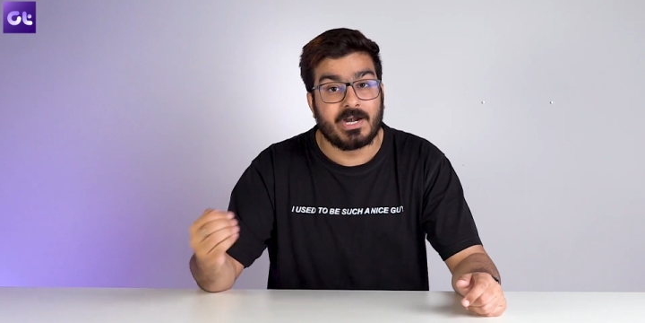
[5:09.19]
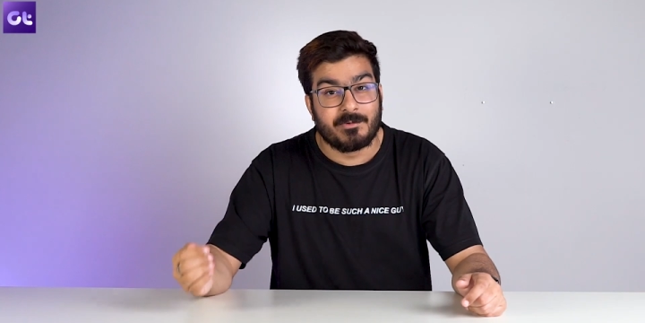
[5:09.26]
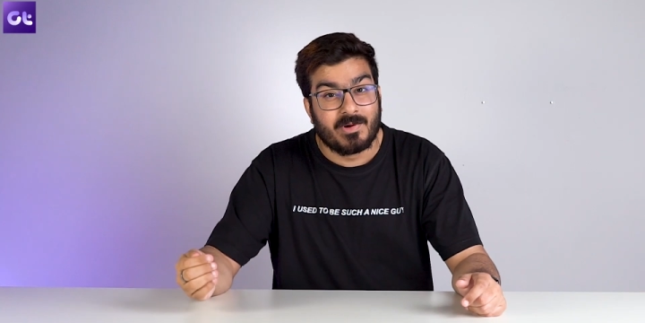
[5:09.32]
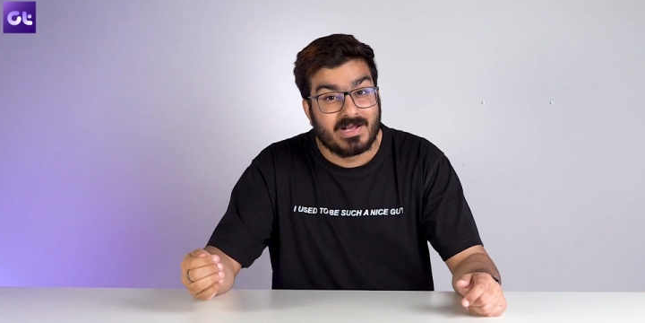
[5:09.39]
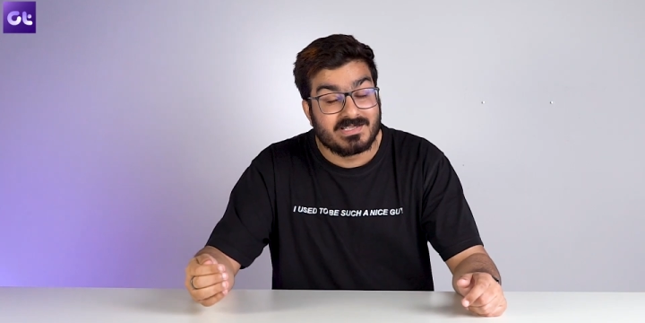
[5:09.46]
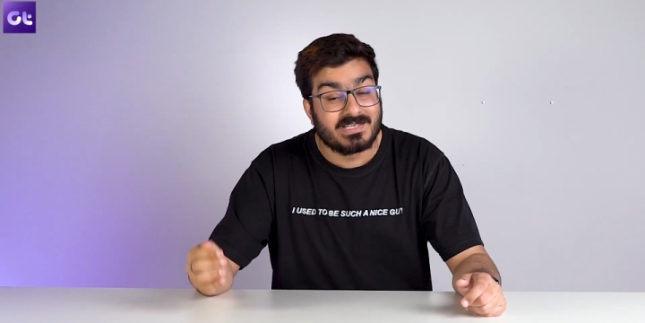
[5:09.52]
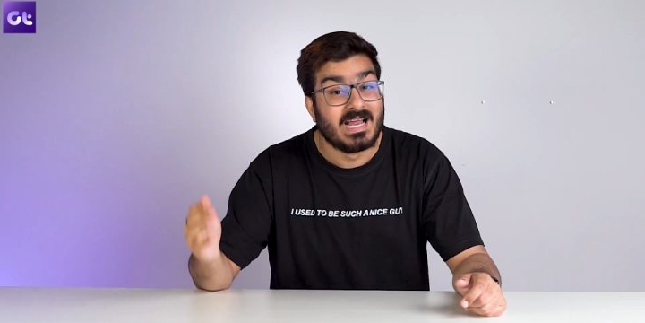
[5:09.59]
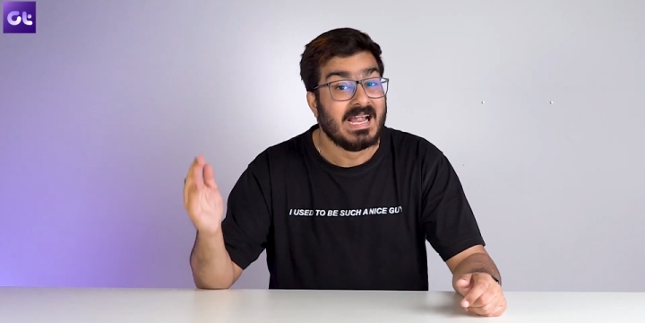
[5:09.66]

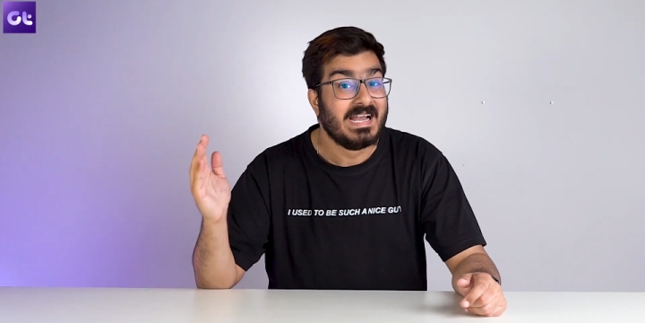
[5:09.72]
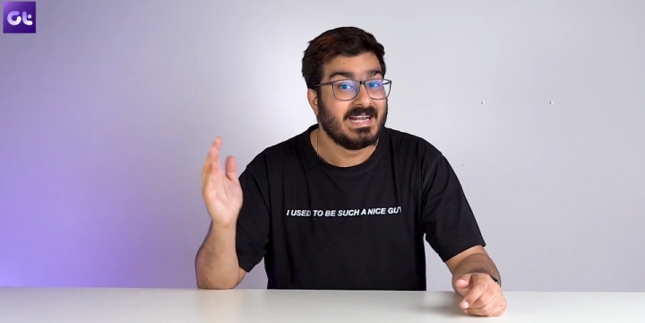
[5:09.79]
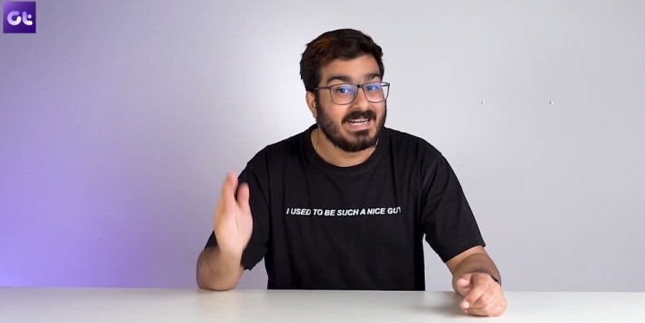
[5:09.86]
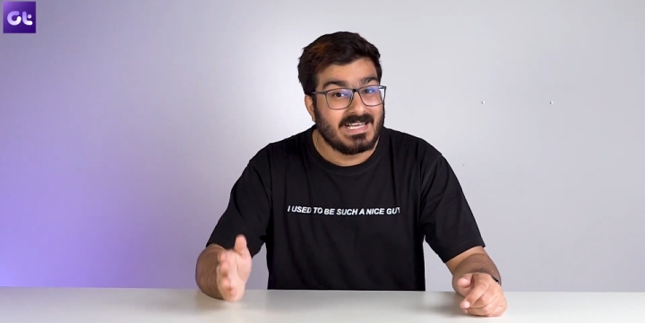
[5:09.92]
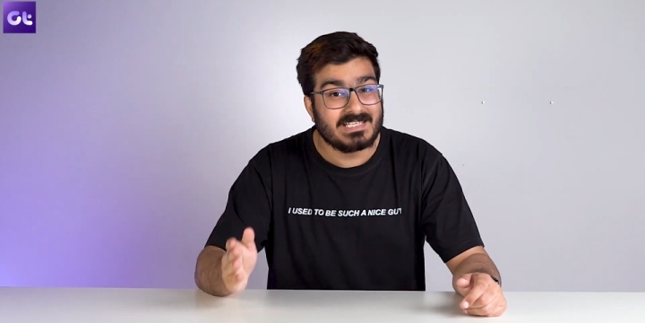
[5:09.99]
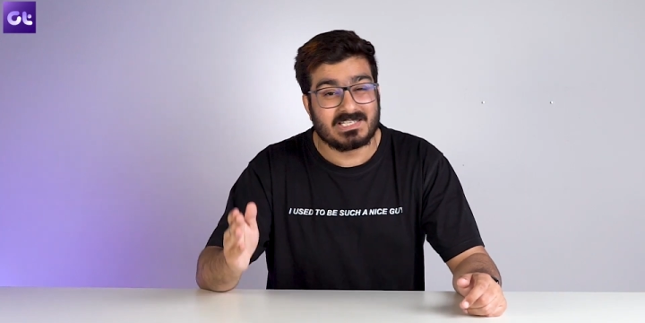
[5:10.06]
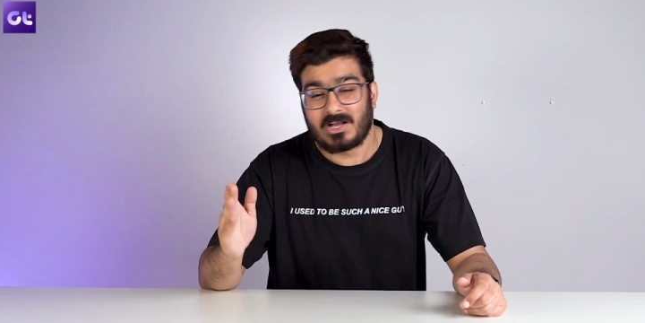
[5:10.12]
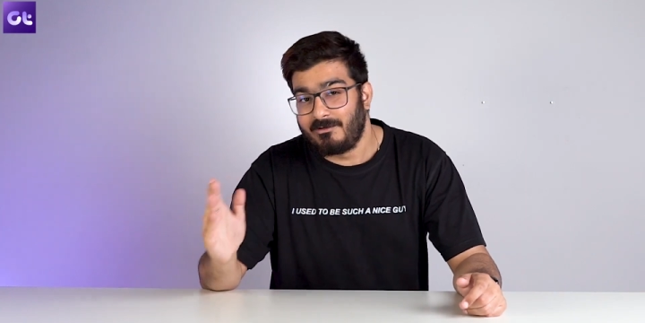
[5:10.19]
advanced
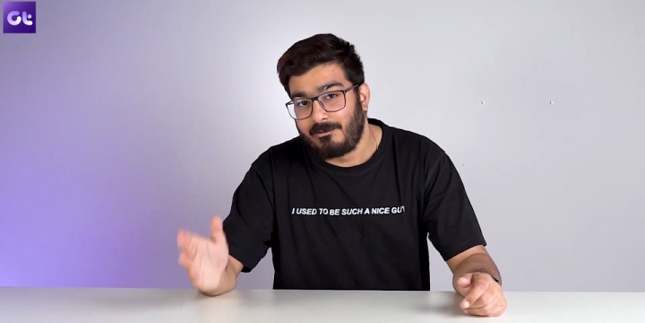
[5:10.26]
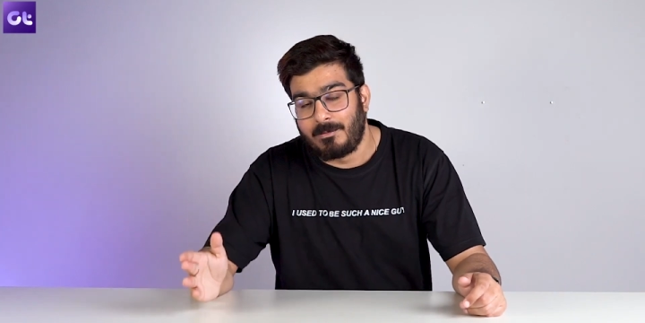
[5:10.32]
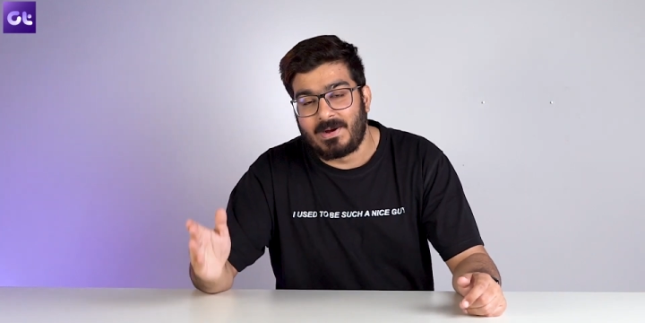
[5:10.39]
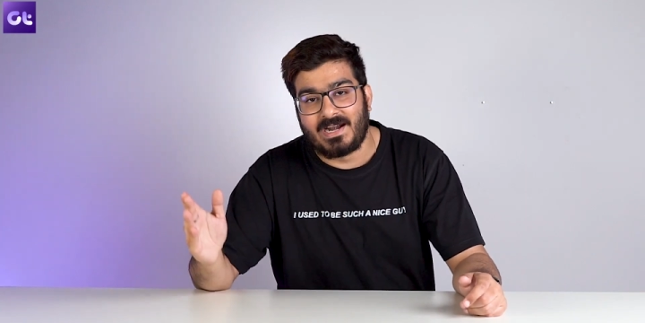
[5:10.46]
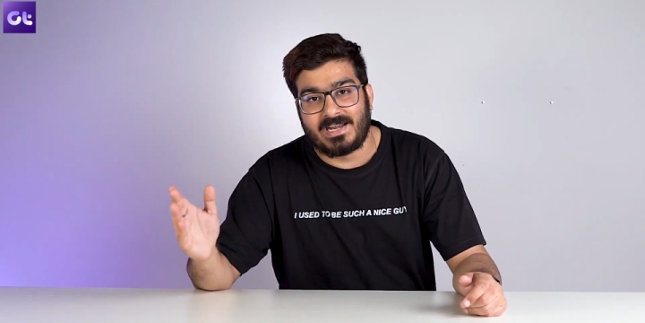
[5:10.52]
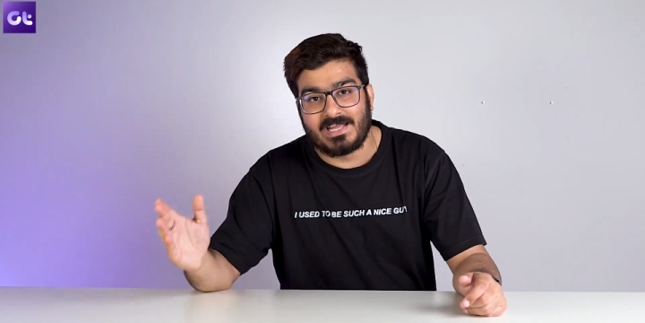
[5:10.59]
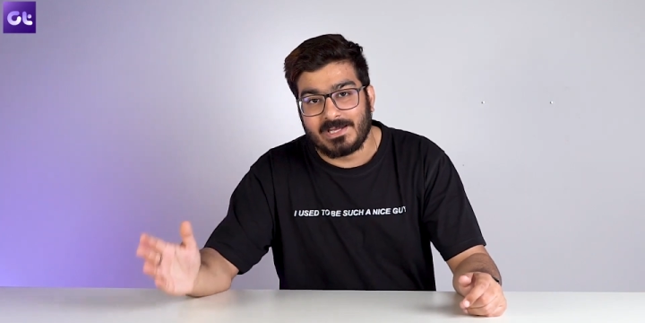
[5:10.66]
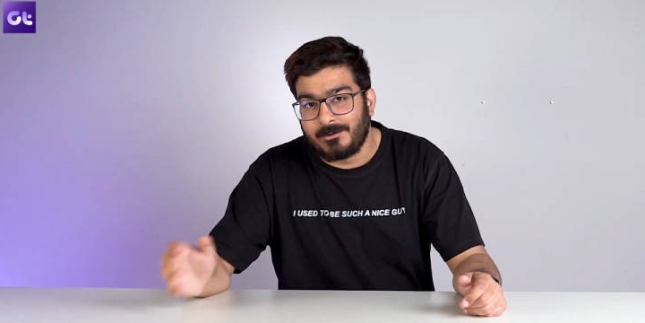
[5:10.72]
disk
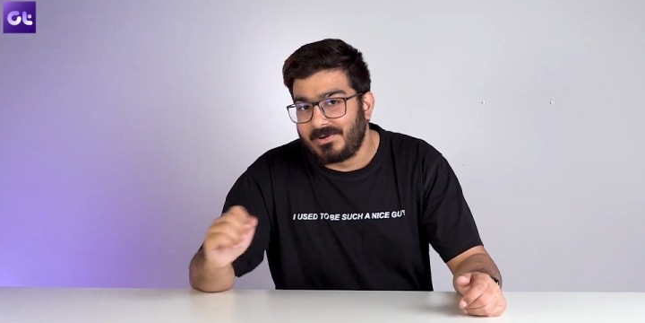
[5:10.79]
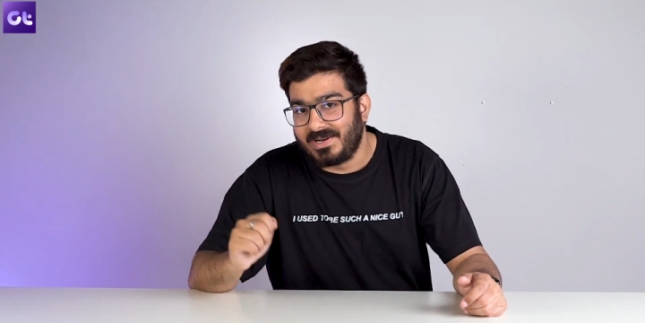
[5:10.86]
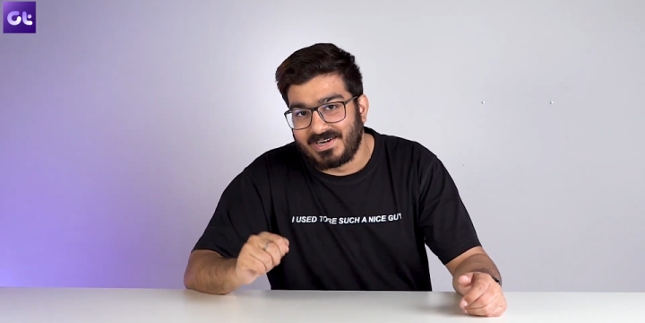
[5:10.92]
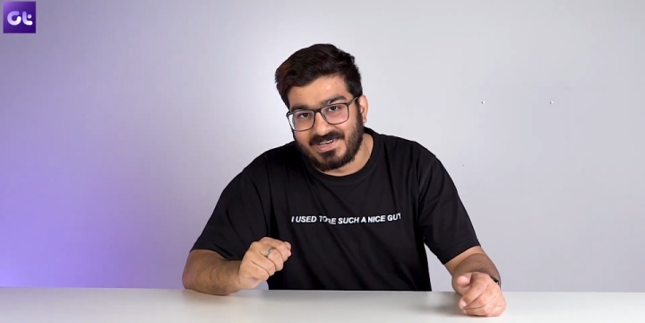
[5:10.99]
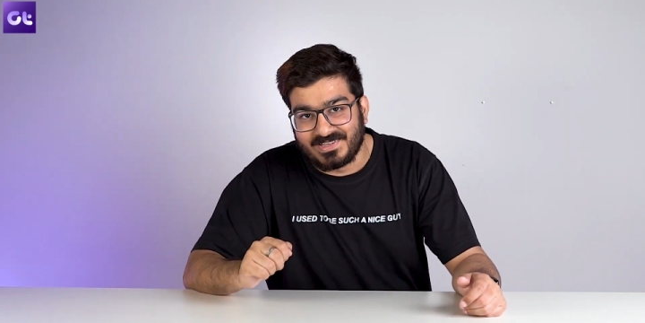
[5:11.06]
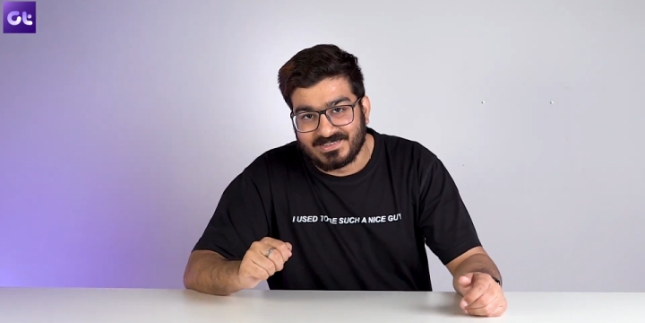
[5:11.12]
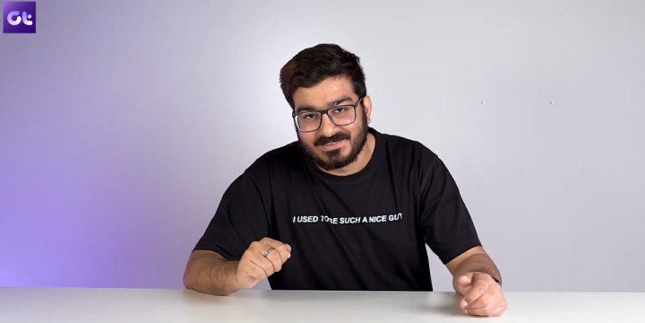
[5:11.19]
formatting utility.